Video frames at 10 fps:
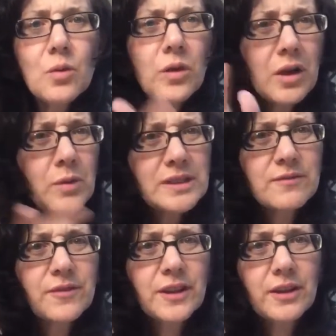where I
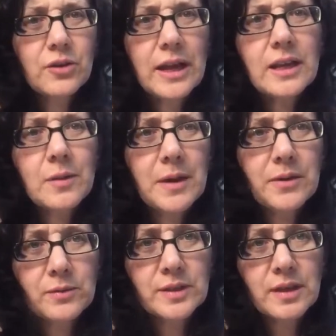wasn't feeling great
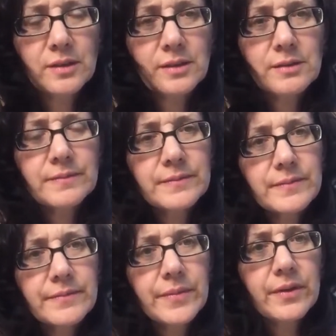about the results.
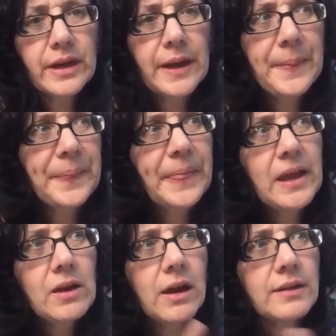Okay,
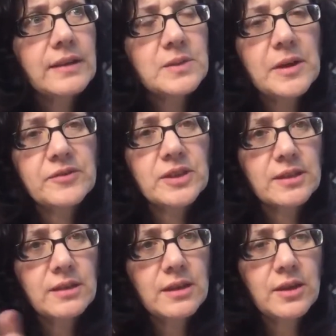I, that's why I've just
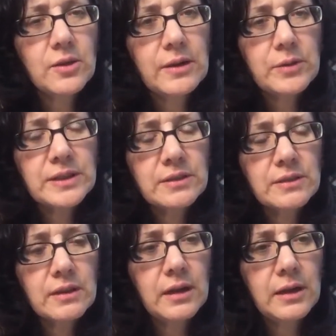you know I wasn't
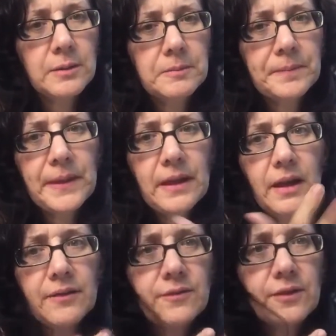um,
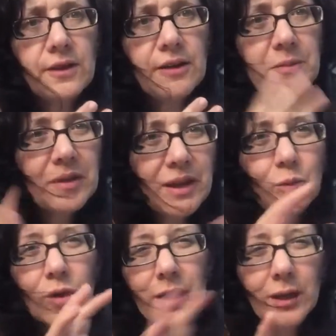I've I've been
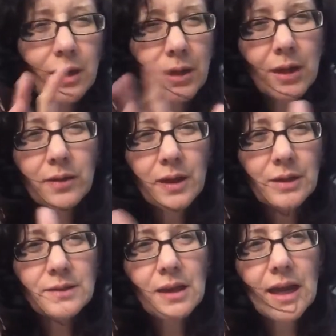like working on a lot of
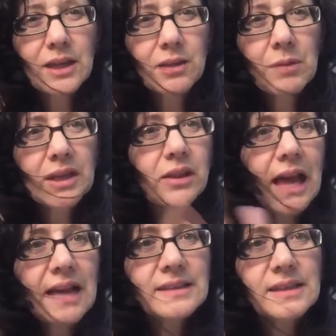things. I my
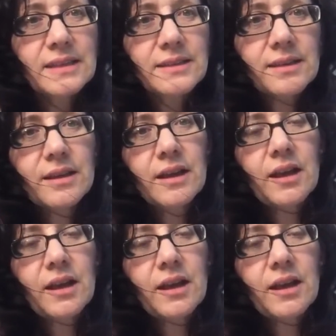classes